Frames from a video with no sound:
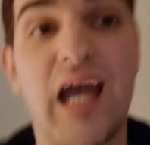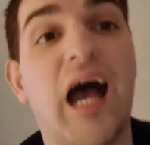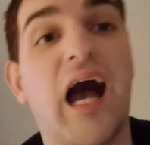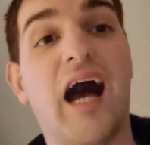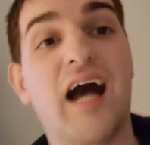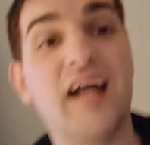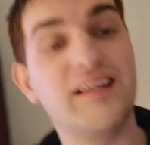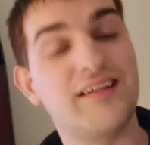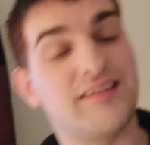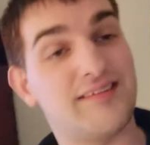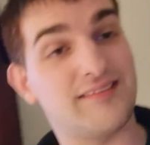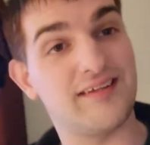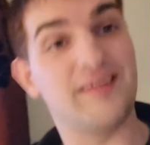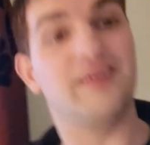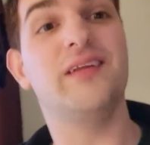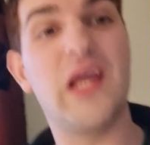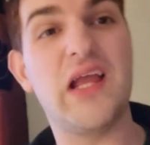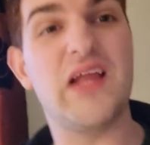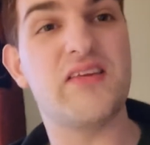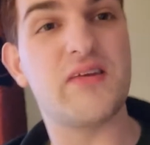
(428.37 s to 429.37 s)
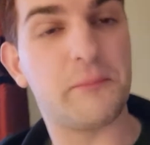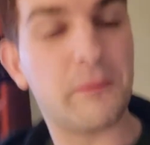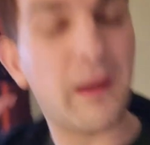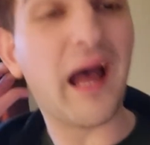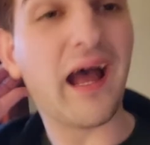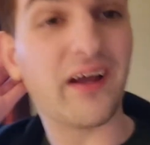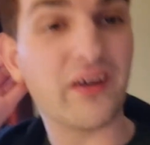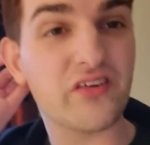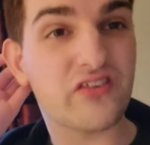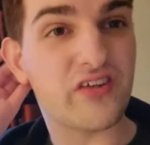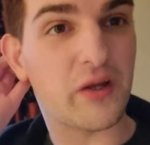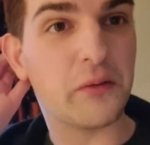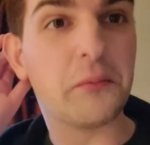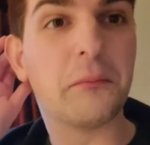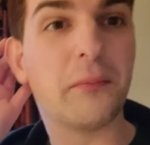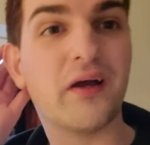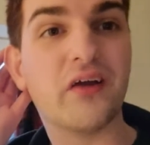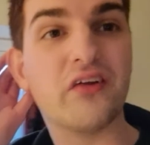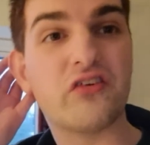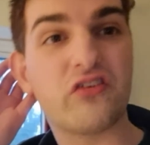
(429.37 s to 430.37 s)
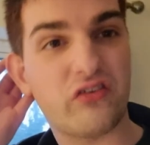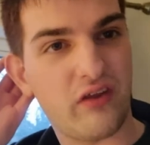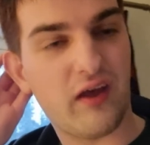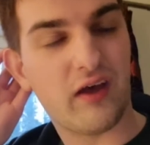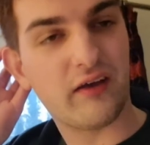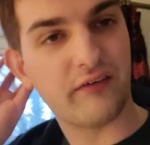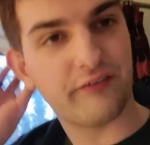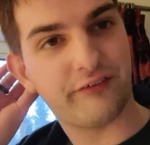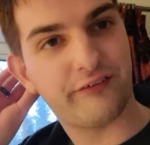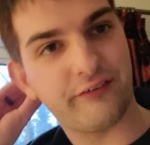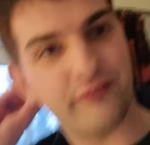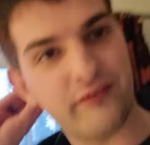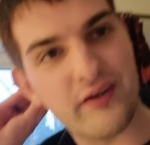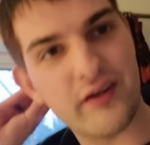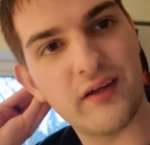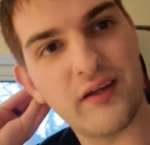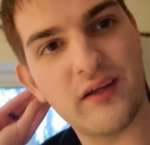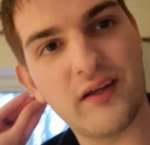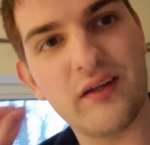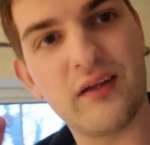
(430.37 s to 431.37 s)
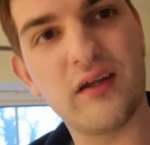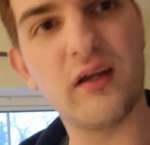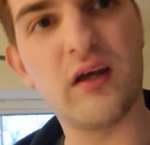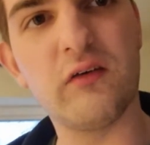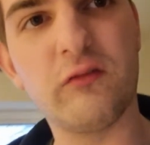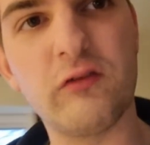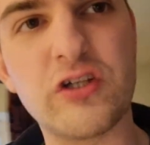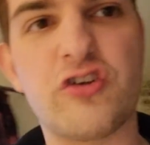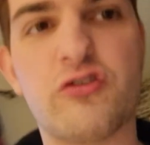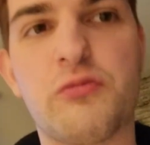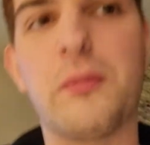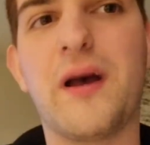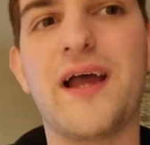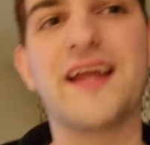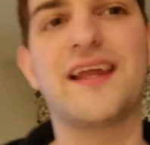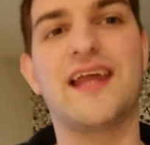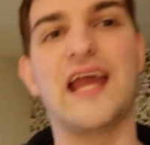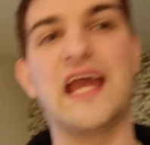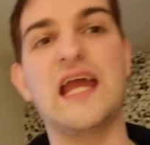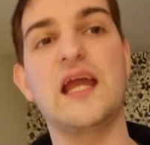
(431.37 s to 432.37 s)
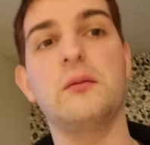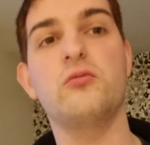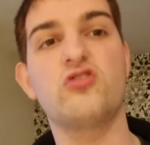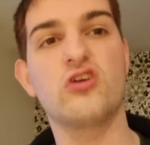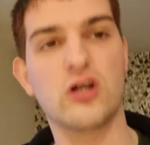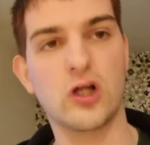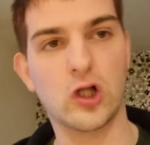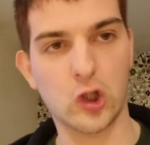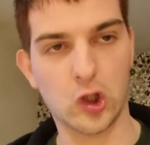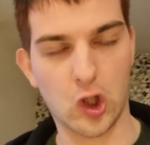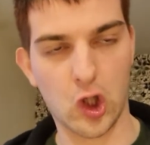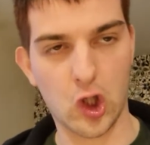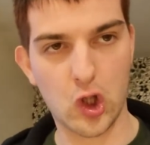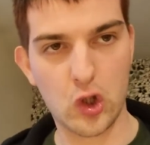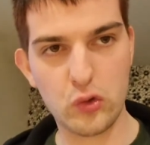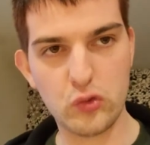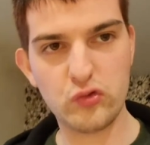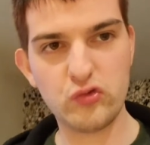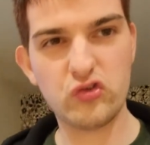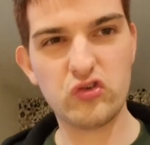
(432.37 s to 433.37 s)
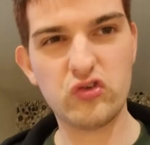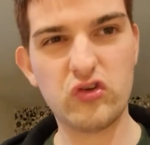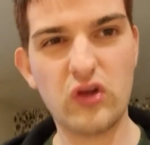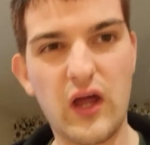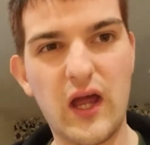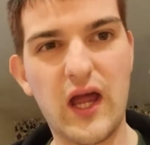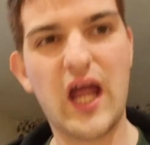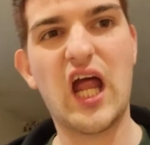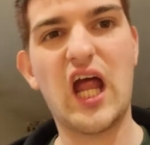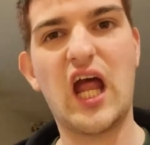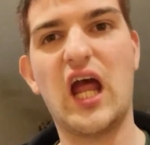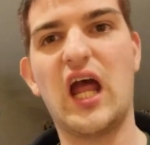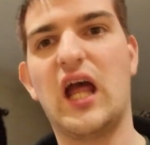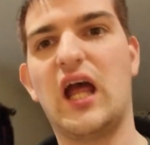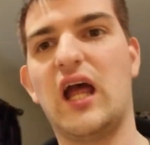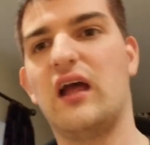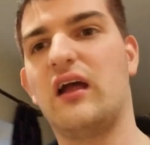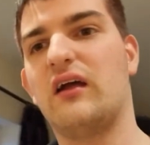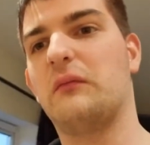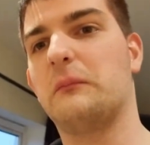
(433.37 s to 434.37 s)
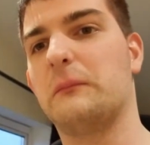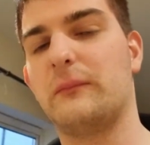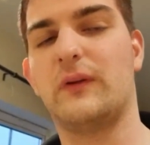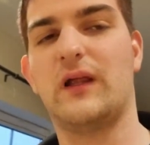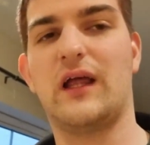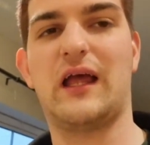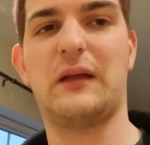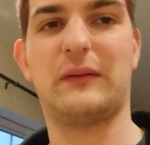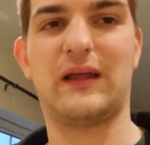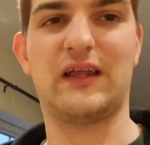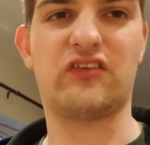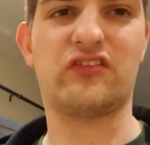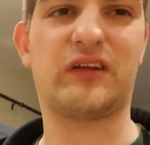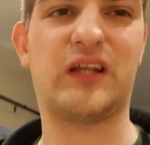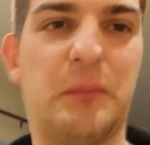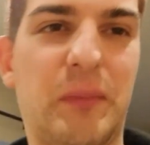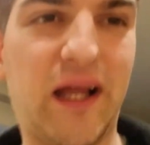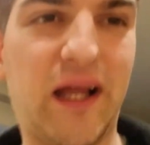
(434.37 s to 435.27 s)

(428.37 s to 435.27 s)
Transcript: I still need to pack some of my stuff, which is my games and clothes, basically my